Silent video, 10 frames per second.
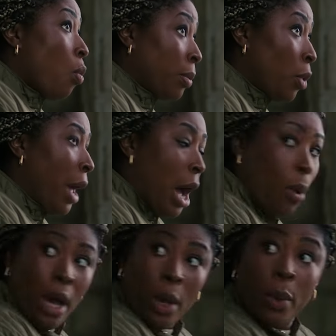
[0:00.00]
one more
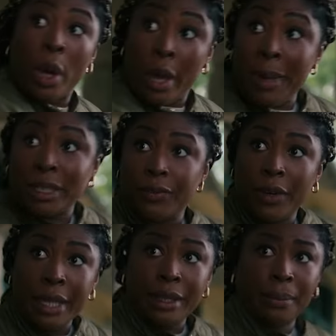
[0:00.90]
hour and we're going back
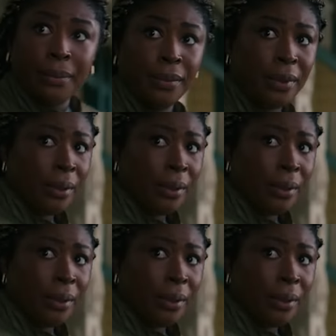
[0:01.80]
to find them.